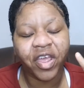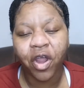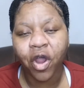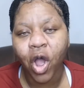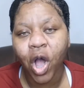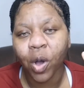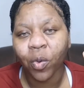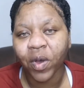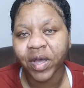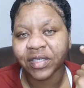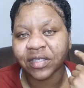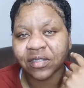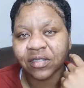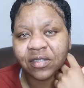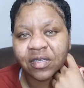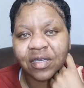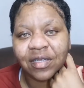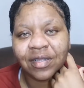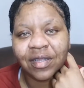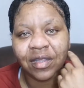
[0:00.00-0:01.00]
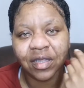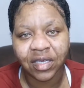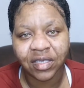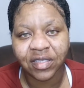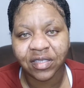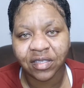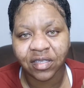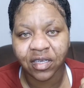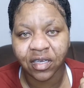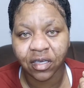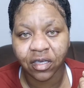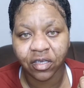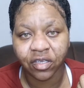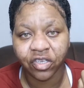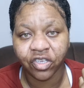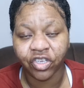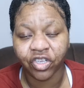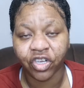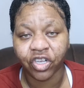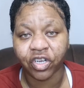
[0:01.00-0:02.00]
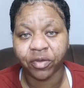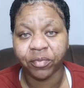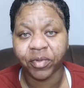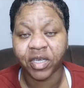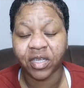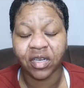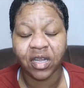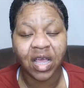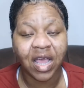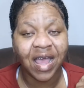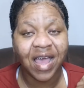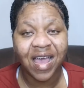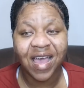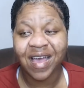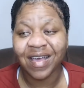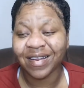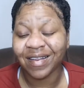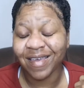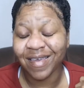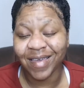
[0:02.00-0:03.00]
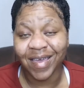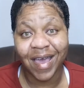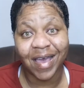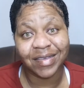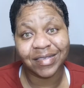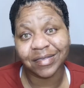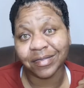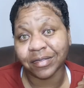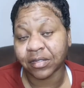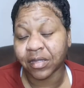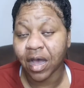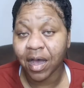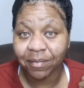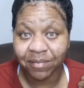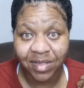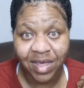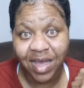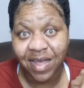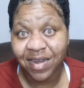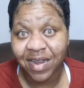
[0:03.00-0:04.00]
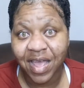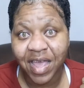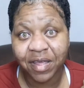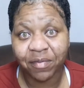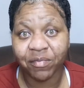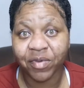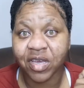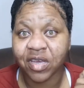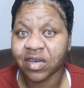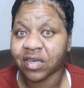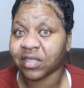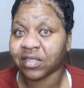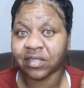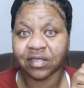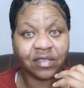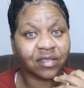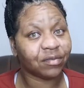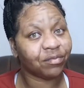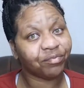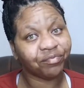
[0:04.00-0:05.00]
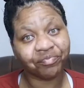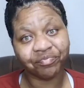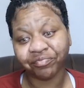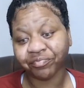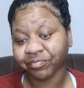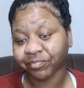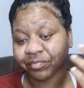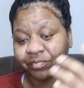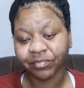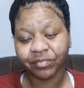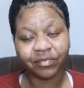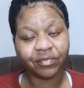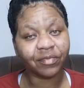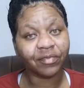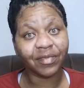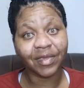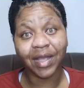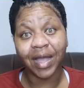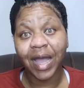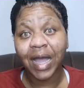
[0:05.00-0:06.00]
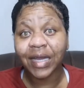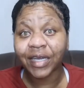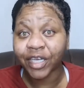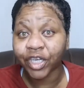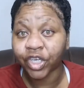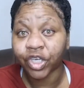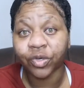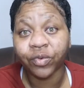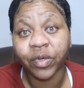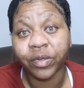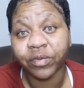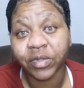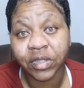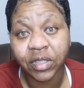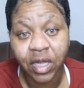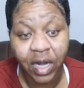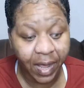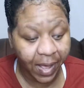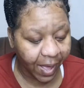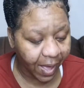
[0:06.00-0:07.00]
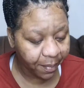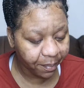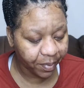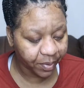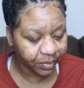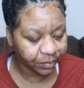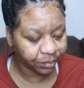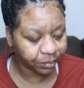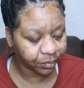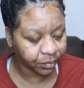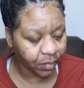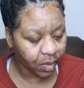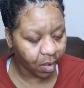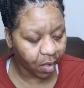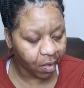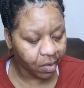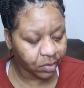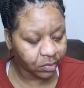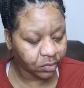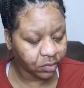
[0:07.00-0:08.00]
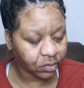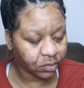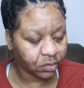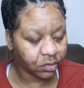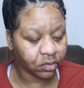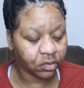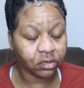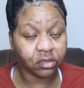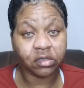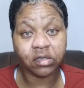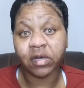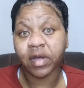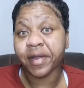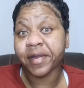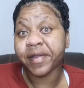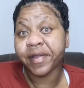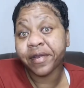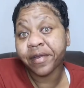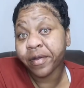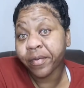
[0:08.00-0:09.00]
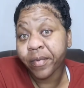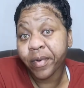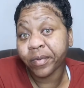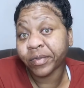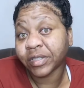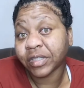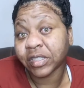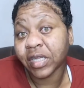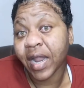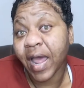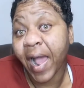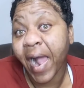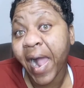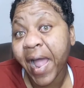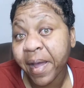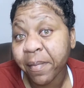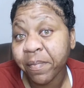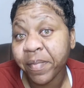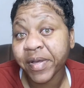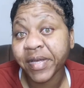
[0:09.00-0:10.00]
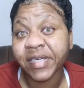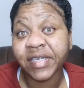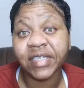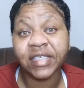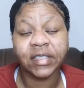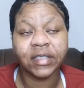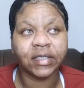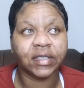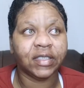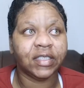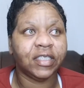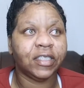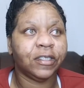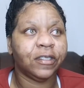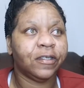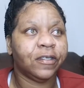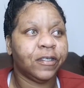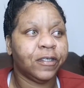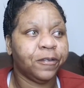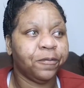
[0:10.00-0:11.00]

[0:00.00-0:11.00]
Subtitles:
always listening, you know what I mean? Like, I sobbed that night because I didn't know what was gonna happen, you know? I didn't know what was gonna happen, and